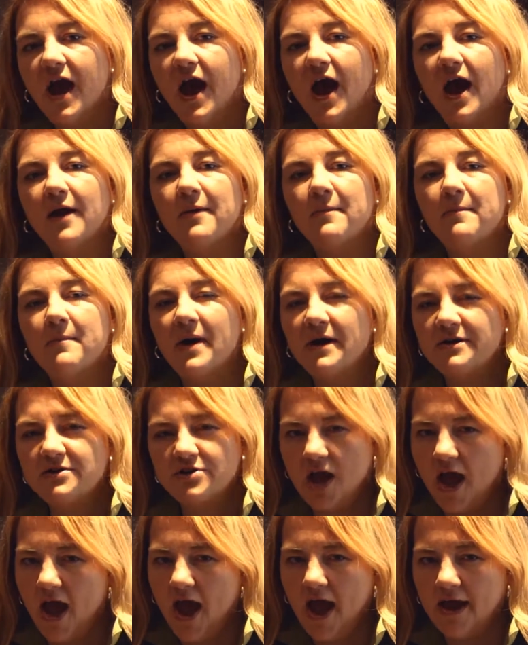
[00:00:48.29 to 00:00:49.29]
are much
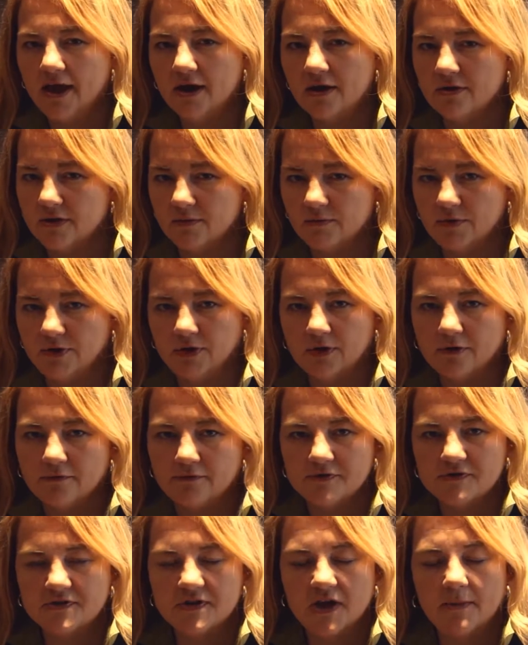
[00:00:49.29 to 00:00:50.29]
higher than when you're
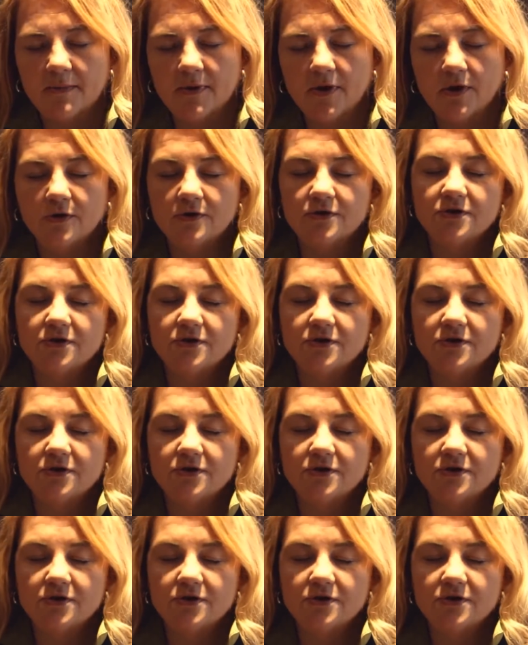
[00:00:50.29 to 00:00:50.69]
for sale by owner,